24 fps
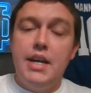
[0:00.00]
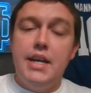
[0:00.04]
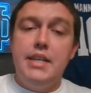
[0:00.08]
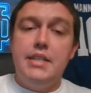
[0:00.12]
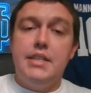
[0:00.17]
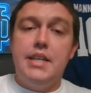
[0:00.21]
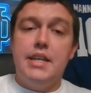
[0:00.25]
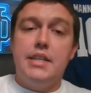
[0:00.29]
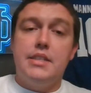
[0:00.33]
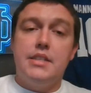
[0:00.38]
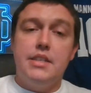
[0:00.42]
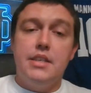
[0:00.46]
He
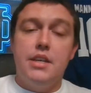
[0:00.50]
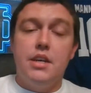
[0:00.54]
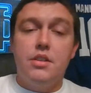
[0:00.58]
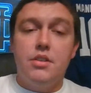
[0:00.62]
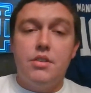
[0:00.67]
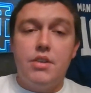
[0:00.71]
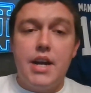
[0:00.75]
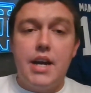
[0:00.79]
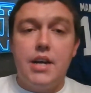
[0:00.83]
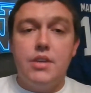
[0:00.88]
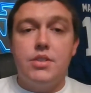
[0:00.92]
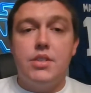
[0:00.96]
takes the
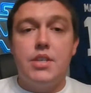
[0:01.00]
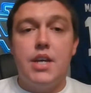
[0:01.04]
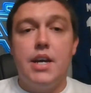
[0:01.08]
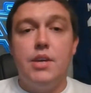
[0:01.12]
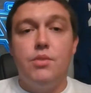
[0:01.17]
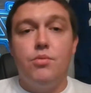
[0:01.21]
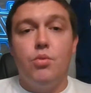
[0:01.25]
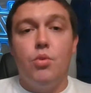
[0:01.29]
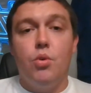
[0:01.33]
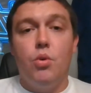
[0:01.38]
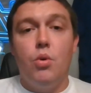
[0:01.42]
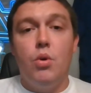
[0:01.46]
other
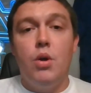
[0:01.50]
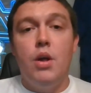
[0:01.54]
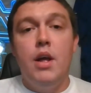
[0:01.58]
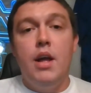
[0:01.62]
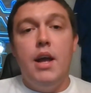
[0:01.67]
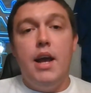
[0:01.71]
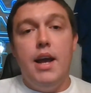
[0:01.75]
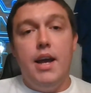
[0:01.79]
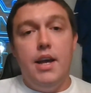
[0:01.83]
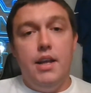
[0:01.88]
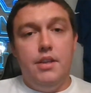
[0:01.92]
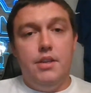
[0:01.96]
outside role,
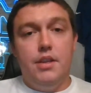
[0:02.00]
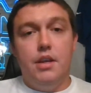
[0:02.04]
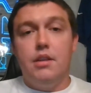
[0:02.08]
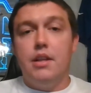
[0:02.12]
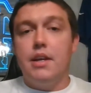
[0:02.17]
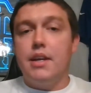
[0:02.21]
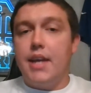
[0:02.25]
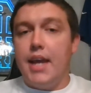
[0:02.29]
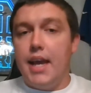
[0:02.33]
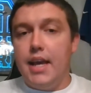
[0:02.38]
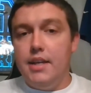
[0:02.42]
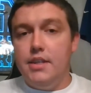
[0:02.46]
and they'll
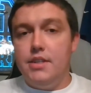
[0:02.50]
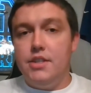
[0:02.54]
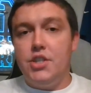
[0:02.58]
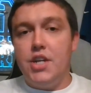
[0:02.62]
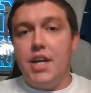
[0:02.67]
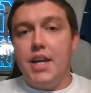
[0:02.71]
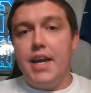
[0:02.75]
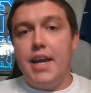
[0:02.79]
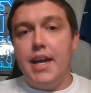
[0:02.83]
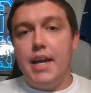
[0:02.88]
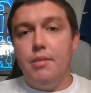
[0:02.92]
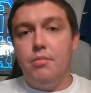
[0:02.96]
let
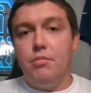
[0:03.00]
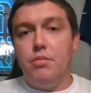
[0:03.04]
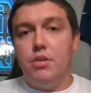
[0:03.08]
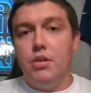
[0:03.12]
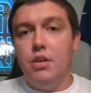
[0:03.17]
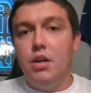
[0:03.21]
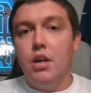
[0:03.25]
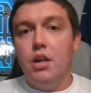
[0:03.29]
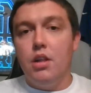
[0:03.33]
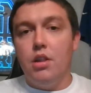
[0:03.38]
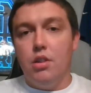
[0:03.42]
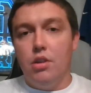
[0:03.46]
KJ
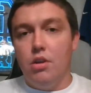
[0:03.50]
Hamler